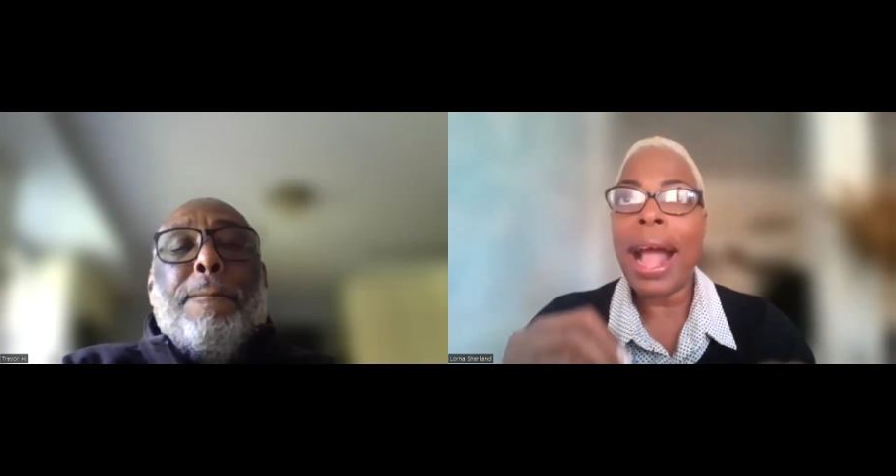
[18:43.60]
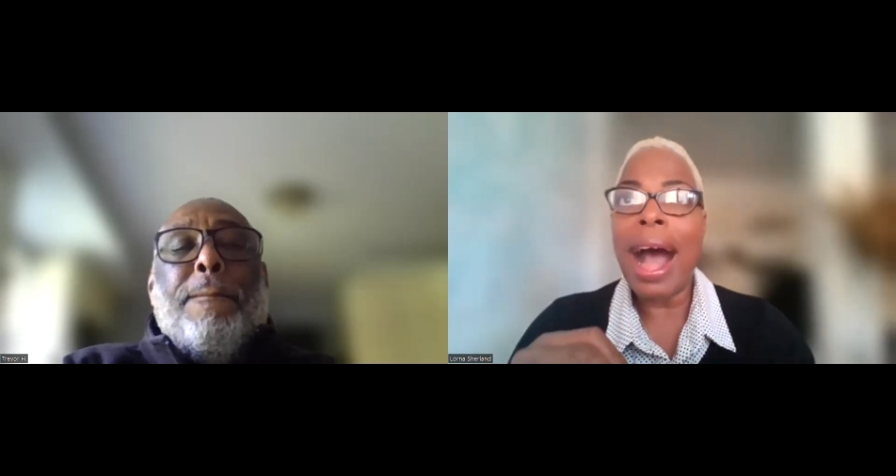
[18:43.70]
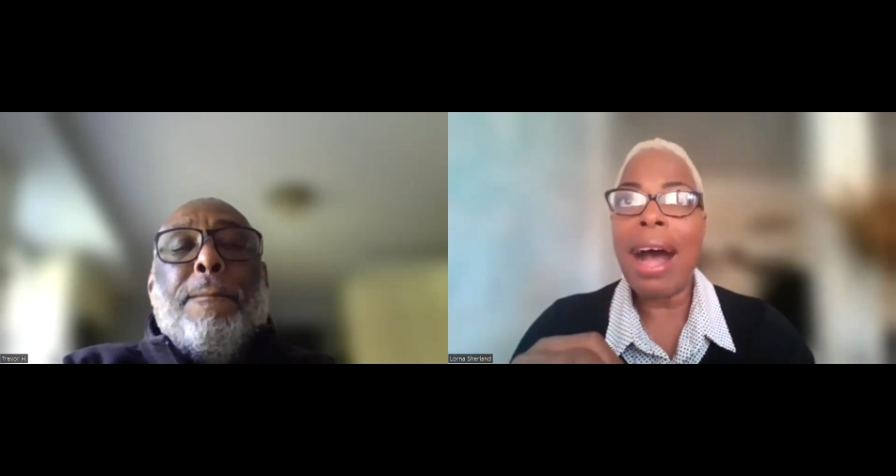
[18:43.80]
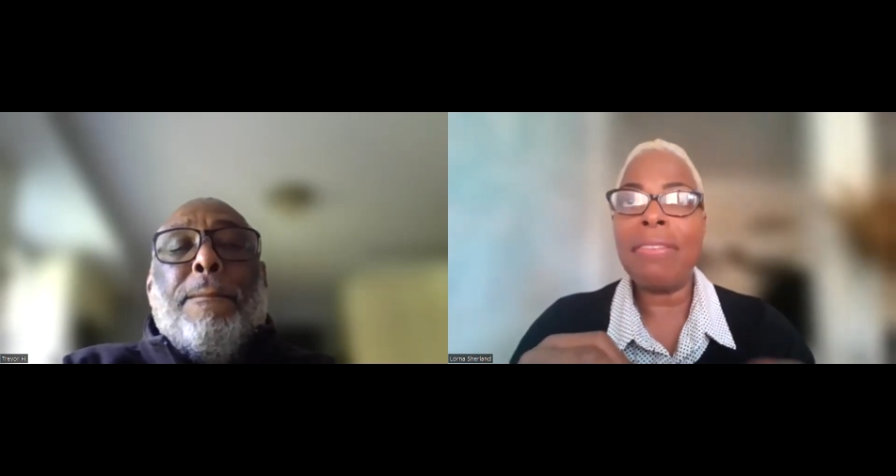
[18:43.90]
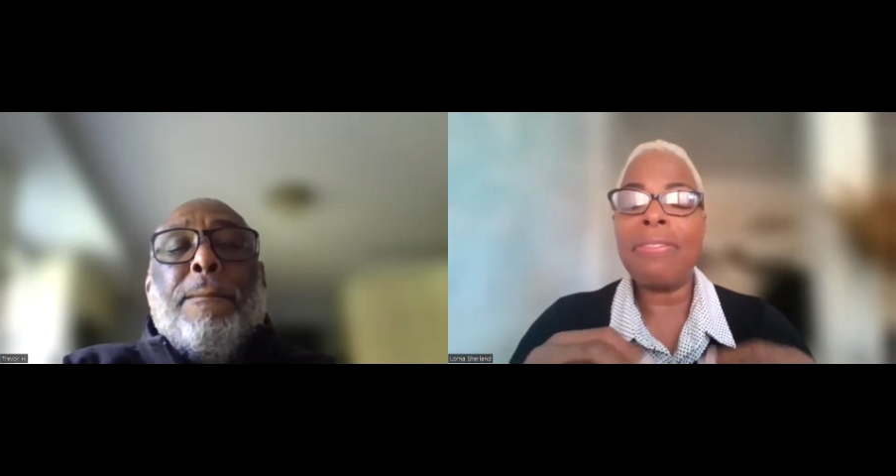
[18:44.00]
would
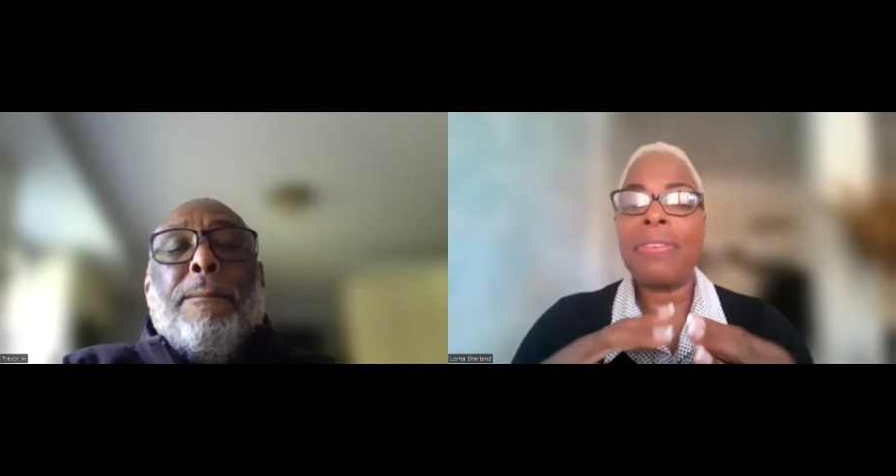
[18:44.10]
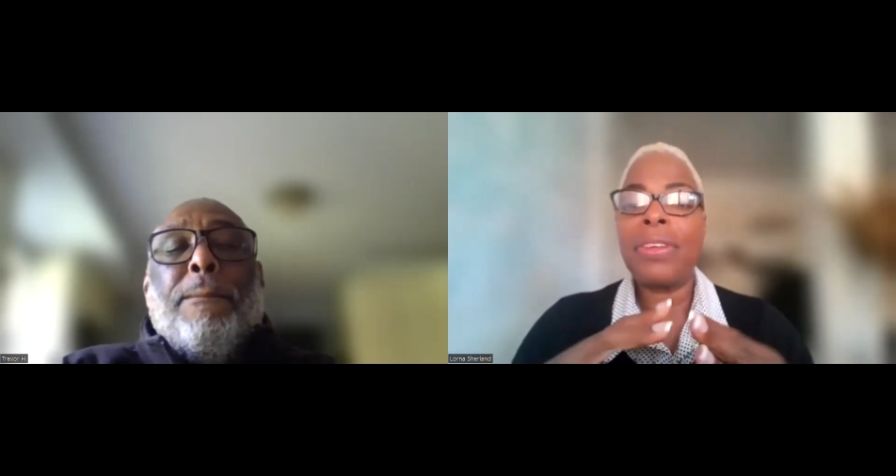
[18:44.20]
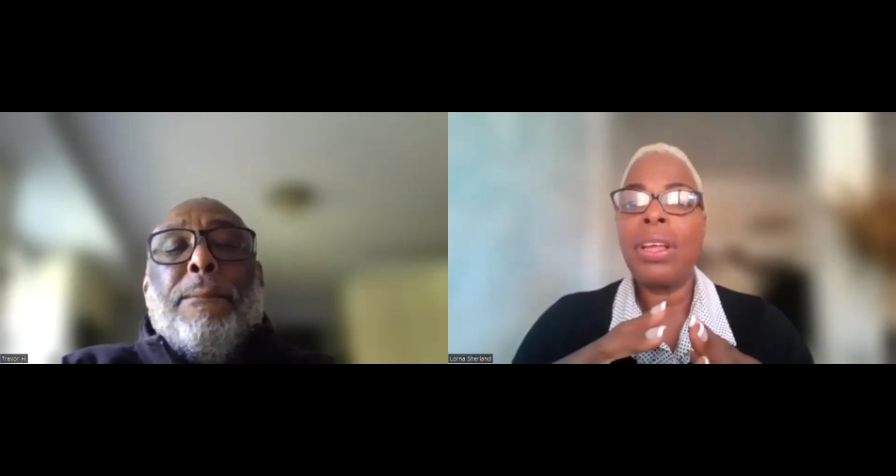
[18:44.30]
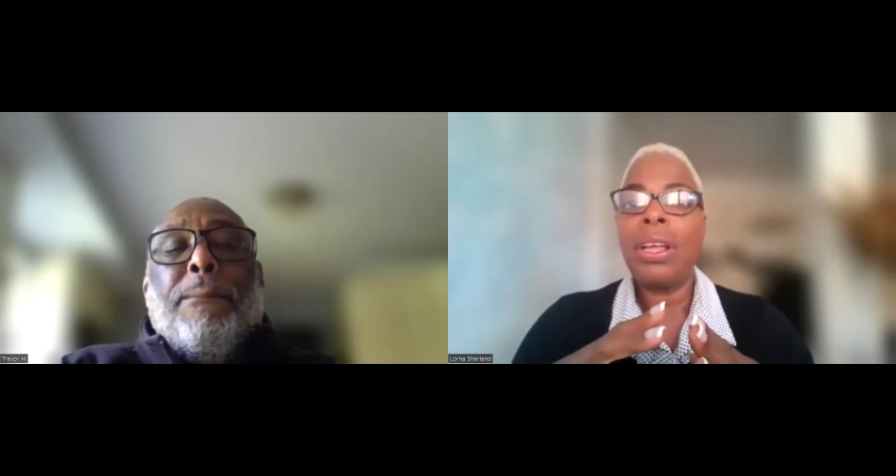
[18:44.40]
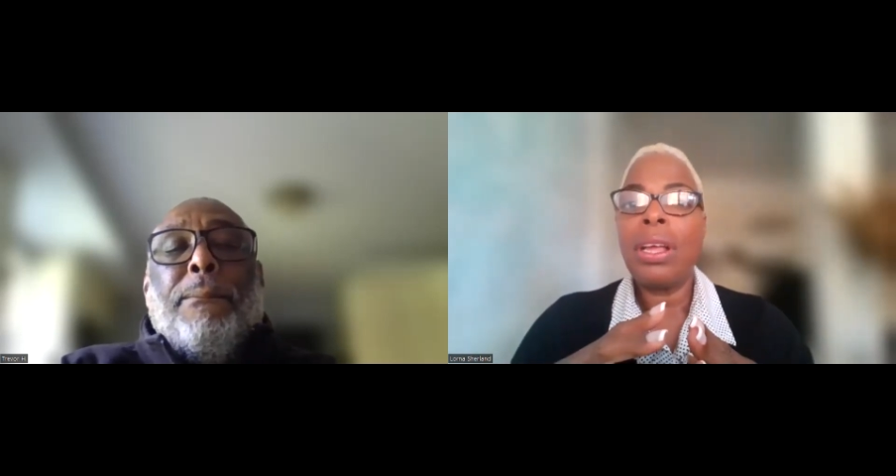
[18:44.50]
have
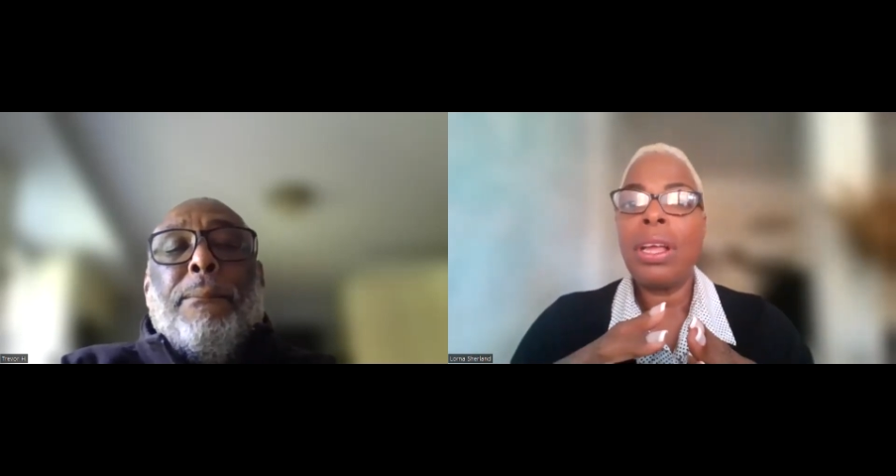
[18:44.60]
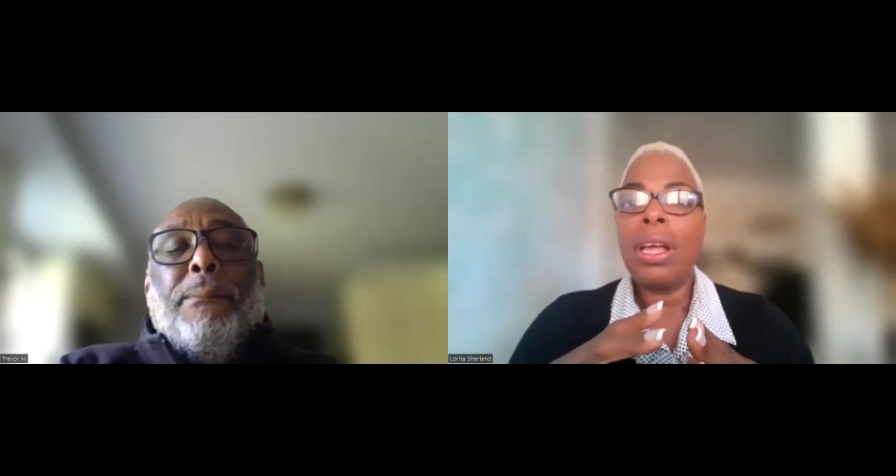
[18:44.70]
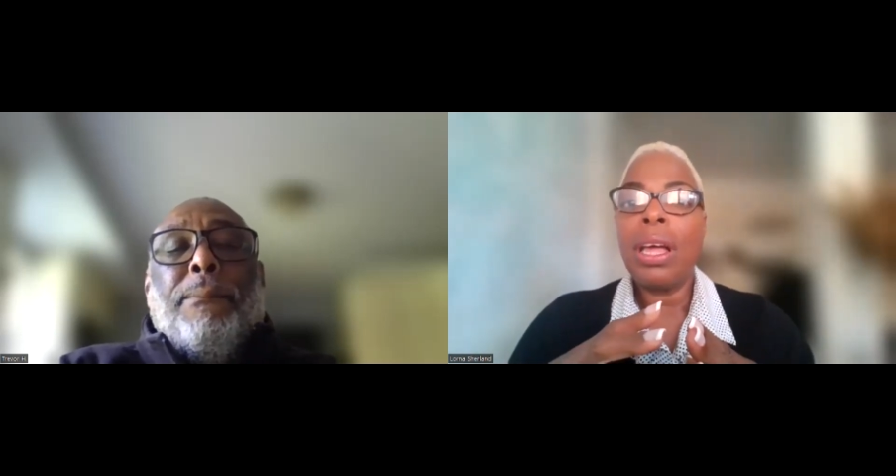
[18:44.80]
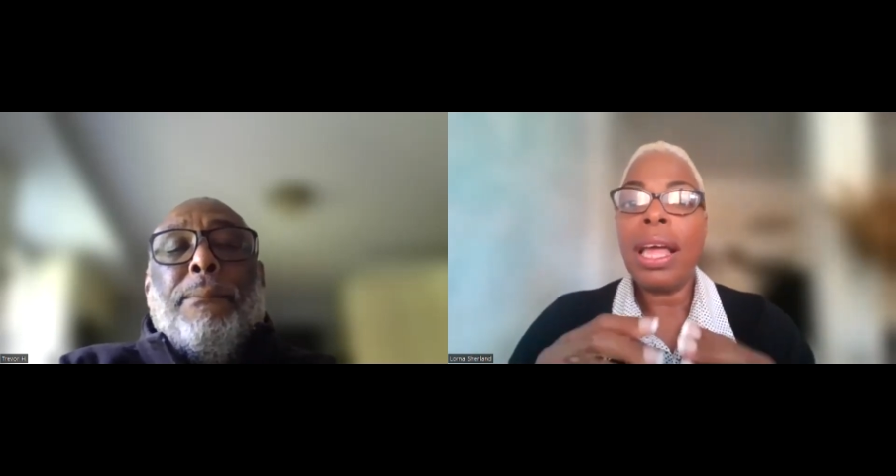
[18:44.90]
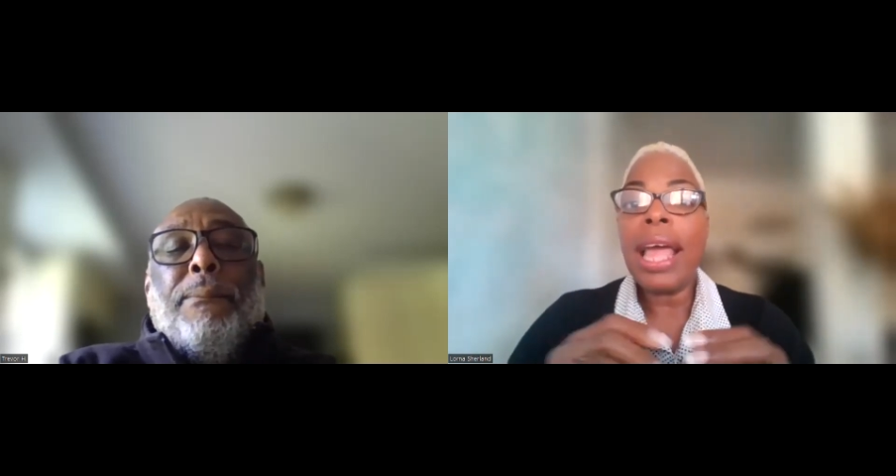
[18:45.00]

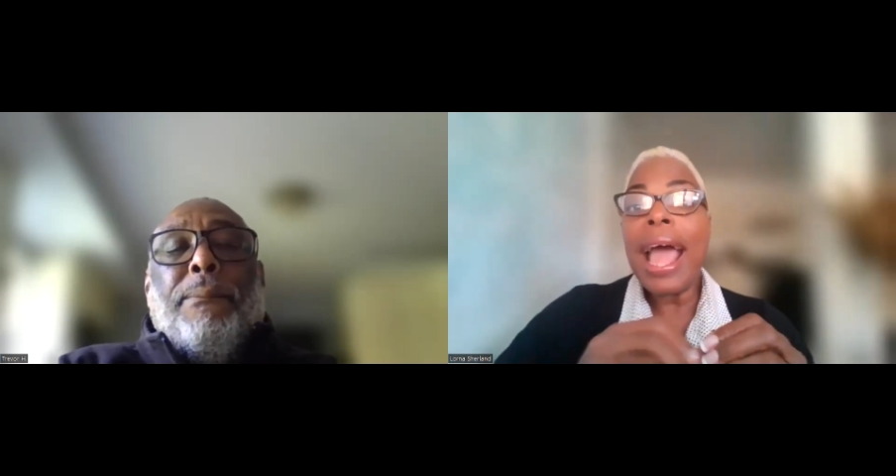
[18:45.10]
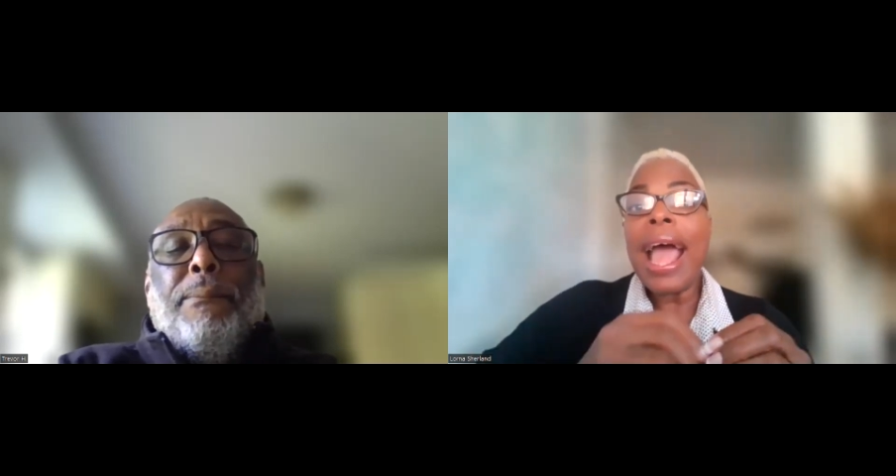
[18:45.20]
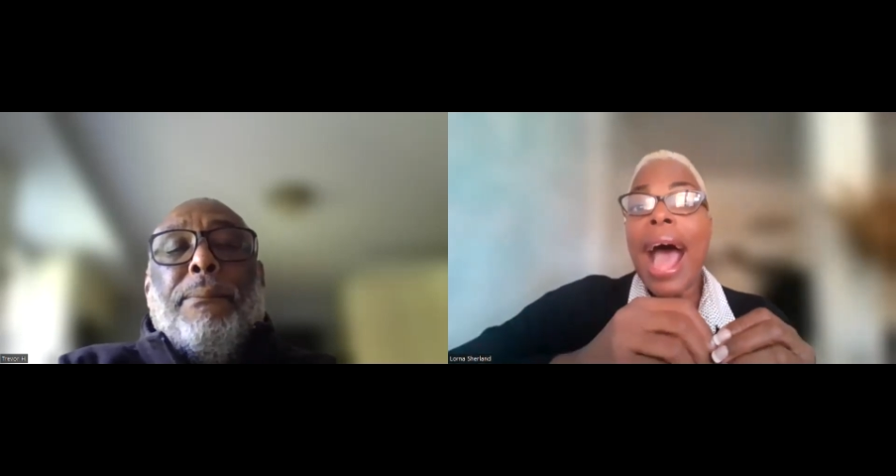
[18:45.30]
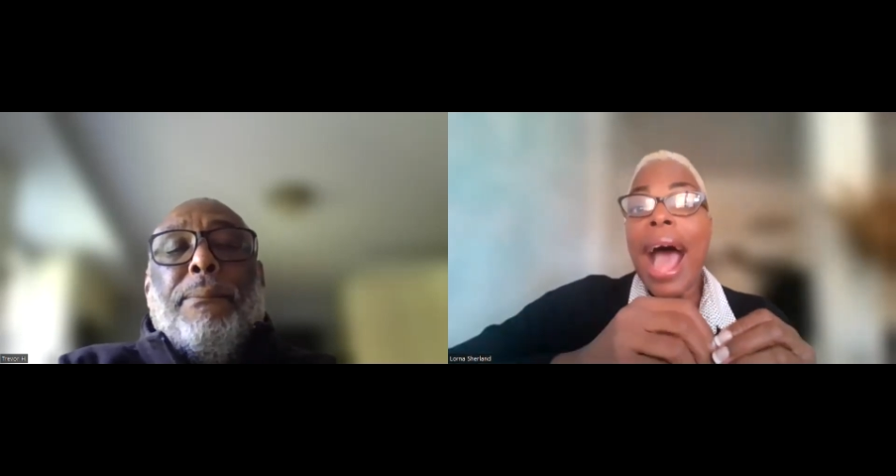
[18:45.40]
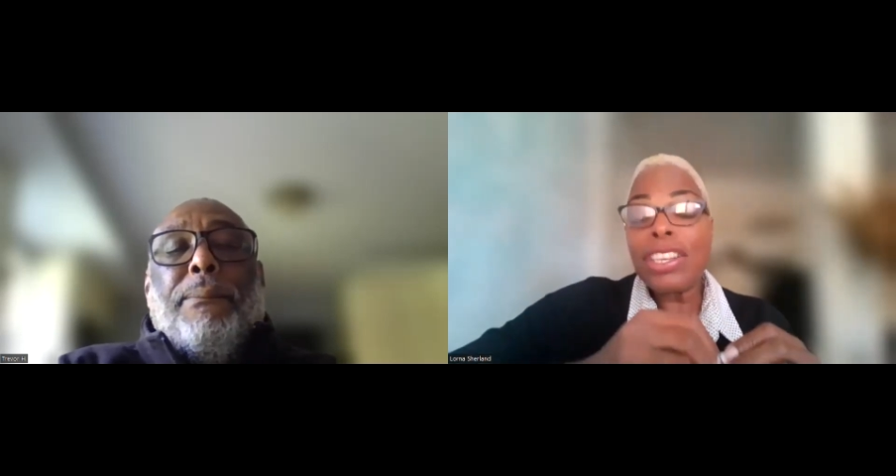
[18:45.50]

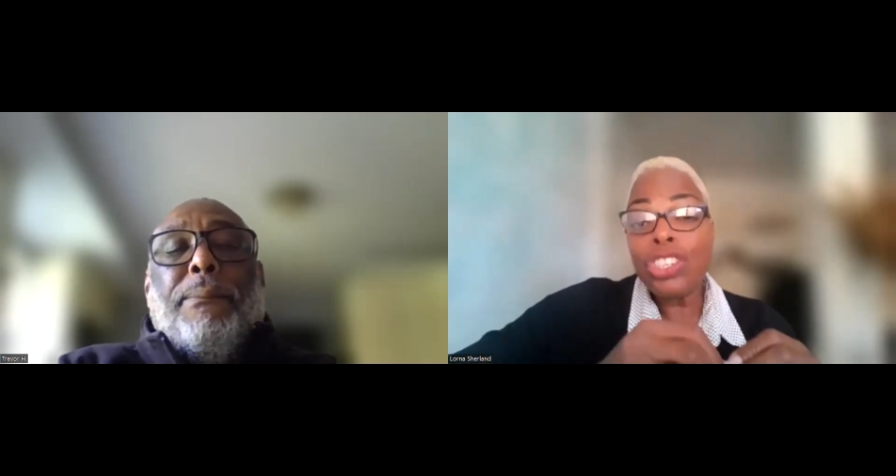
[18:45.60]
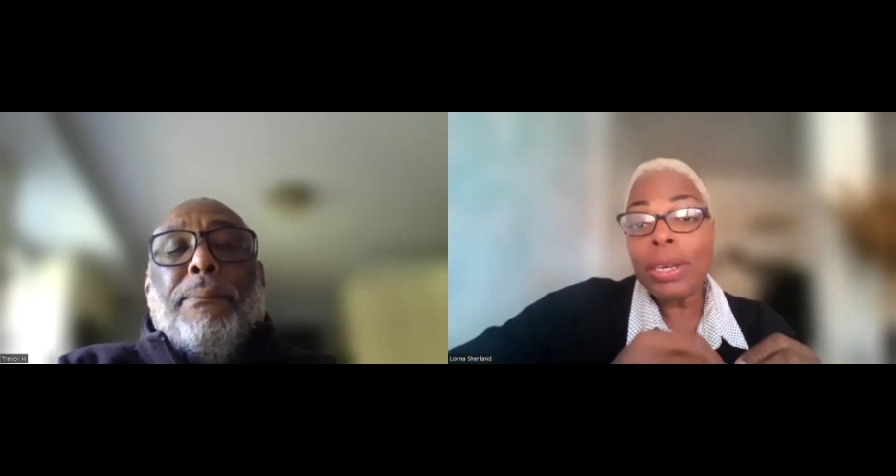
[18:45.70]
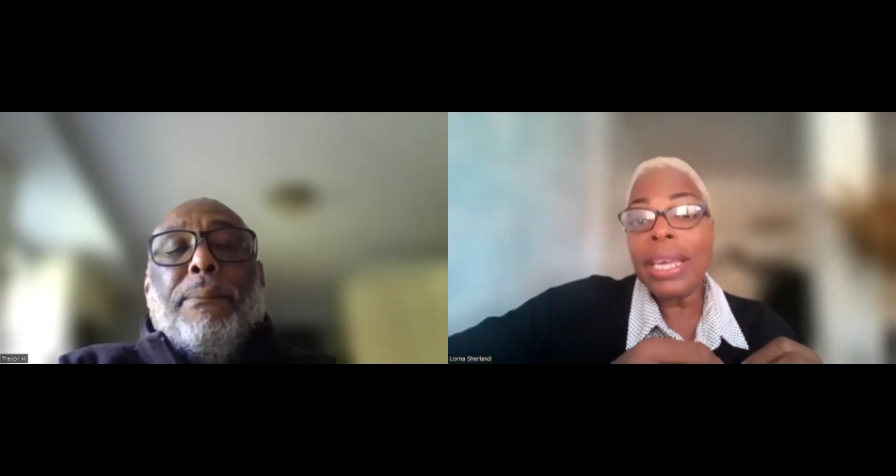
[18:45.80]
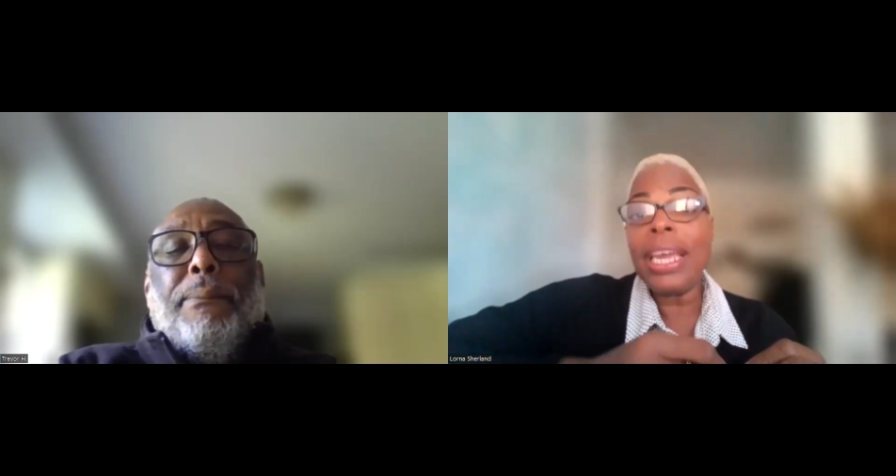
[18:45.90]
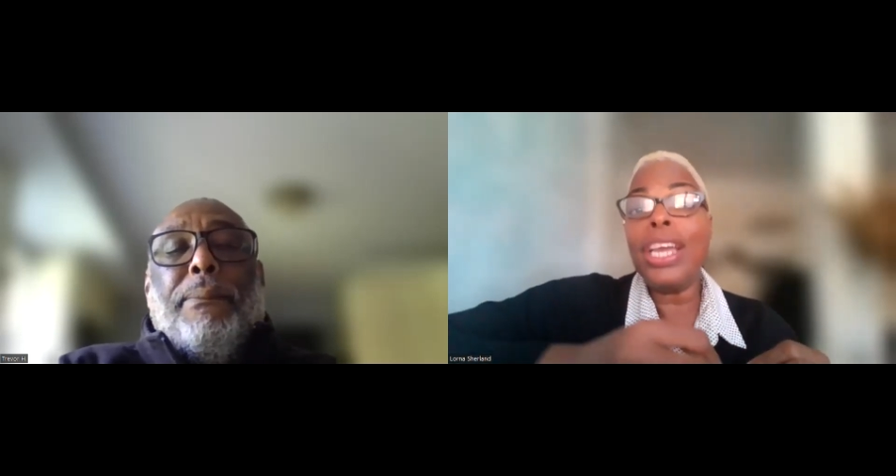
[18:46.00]
actually